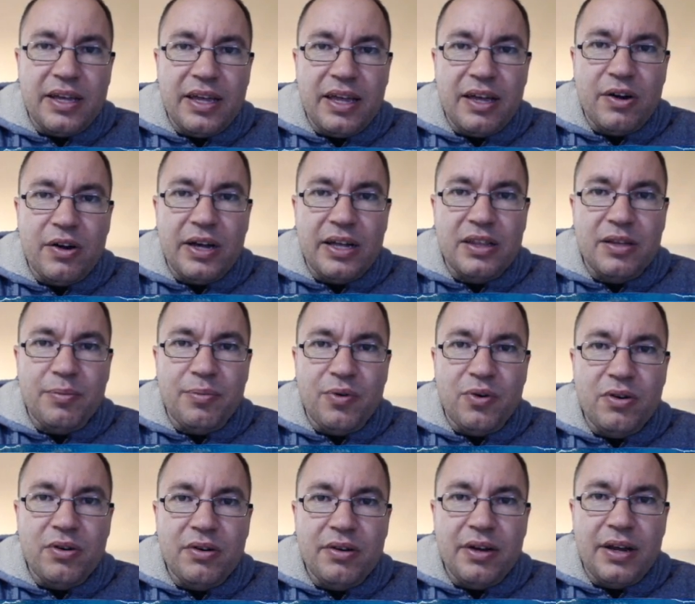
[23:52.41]
They are at the
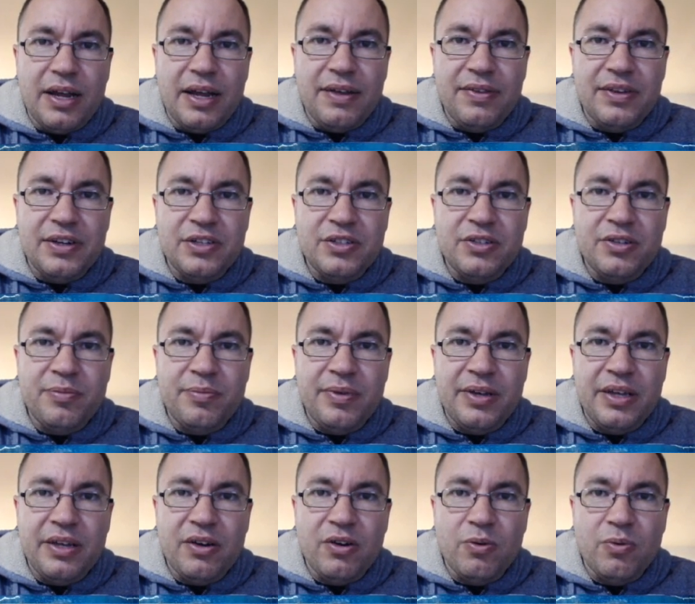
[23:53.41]
border and they should
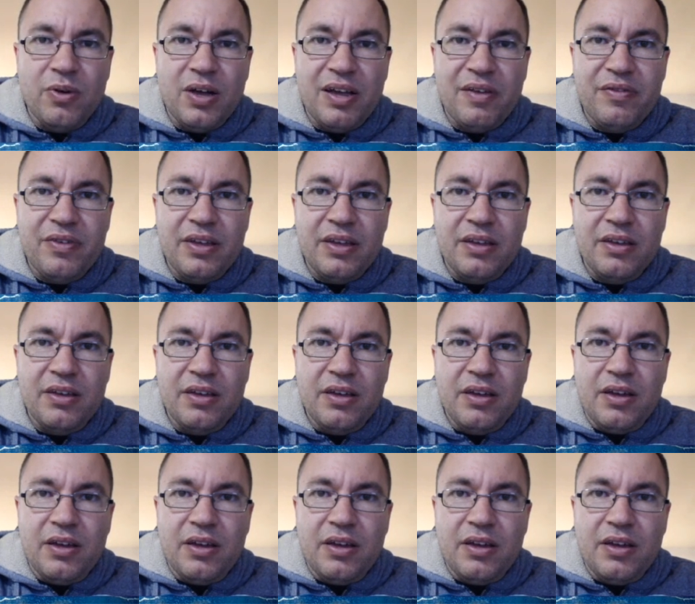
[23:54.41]
be arriving